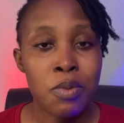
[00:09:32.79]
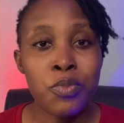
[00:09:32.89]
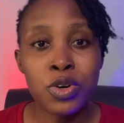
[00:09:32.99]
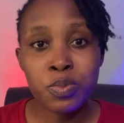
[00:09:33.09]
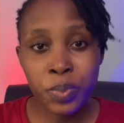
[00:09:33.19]

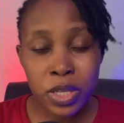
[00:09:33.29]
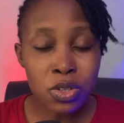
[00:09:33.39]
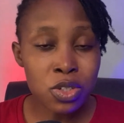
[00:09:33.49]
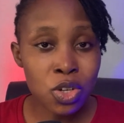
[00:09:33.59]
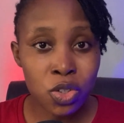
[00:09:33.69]
But based
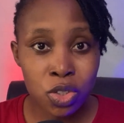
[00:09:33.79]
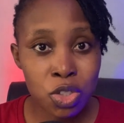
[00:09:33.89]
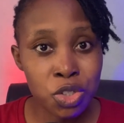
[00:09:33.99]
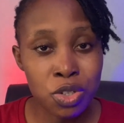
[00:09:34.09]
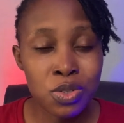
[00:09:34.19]
on the
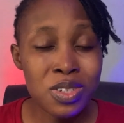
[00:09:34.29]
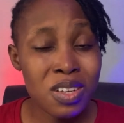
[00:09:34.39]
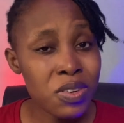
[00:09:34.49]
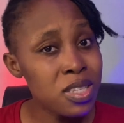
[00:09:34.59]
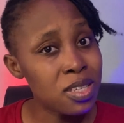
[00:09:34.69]
conditions, no,
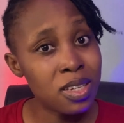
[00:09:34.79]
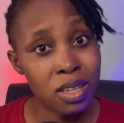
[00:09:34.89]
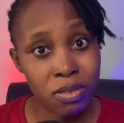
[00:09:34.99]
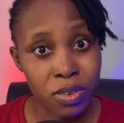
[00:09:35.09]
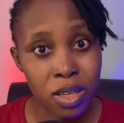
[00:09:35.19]
never say
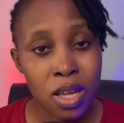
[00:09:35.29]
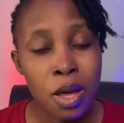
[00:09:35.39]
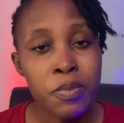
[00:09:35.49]
never.